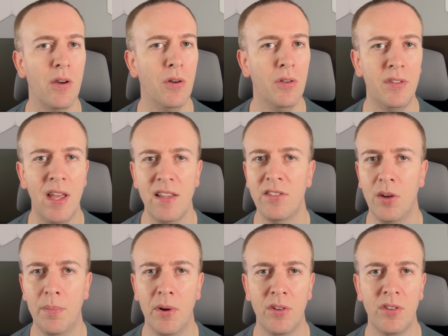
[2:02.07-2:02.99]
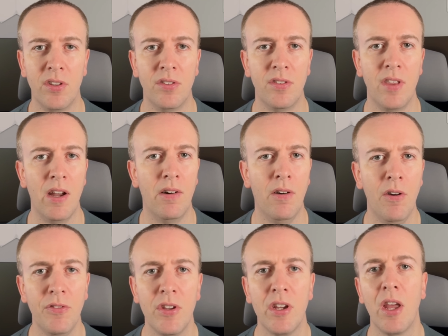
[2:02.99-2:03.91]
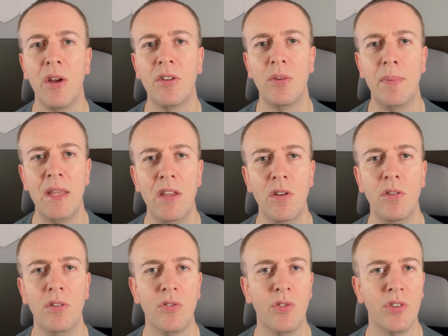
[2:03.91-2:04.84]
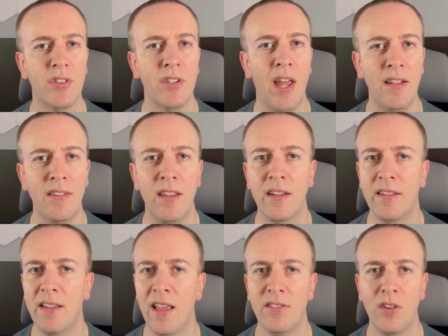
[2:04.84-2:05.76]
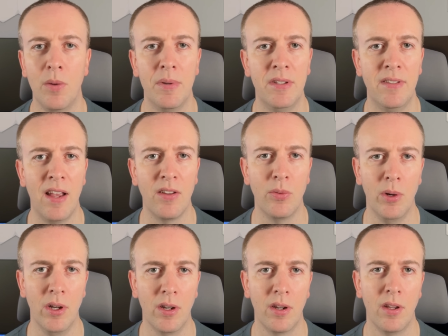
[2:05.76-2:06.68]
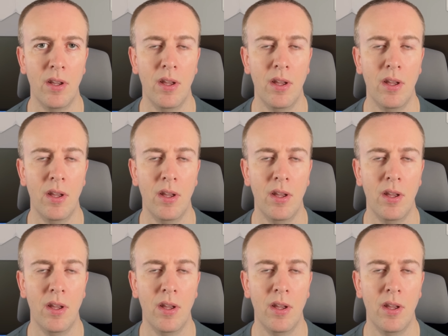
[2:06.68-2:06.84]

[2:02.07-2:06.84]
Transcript: on desktop monitors that are often going to be used for static desktop and text work.